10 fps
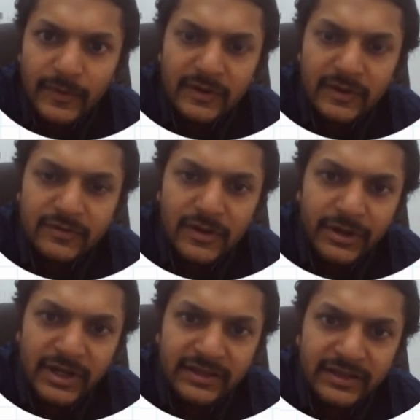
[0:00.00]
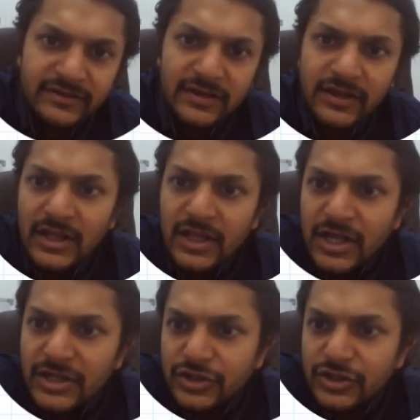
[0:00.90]
It's coming like this.
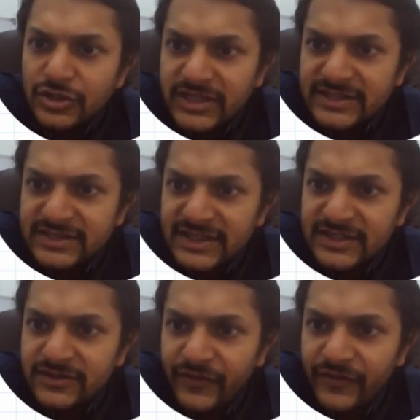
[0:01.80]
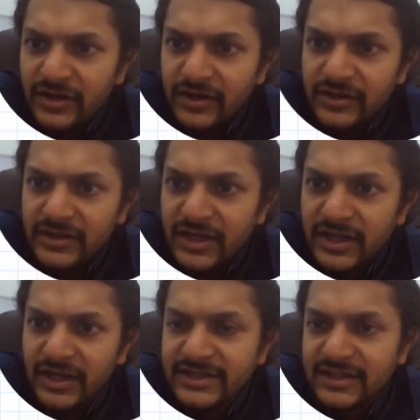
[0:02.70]
So this is where
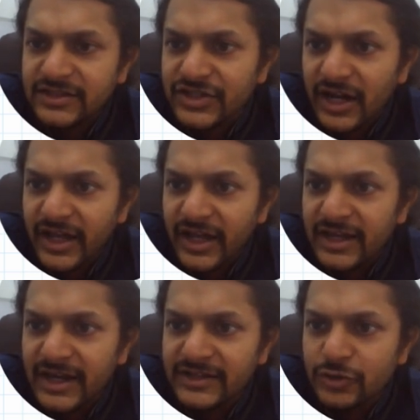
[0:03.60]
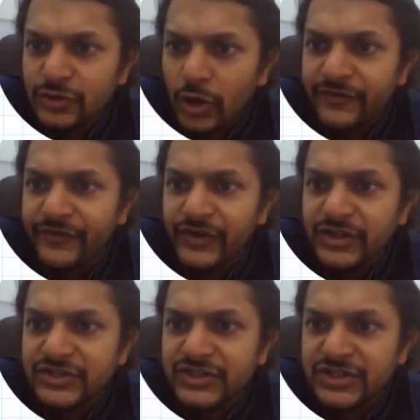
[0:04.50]
there is a star, and let us call it
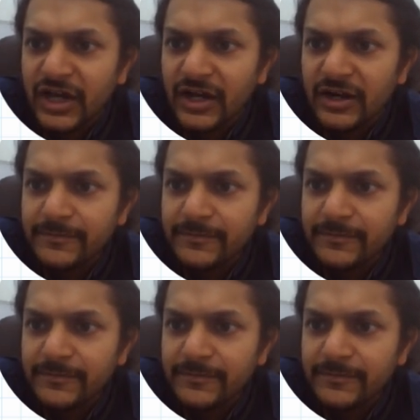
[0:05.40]
first star.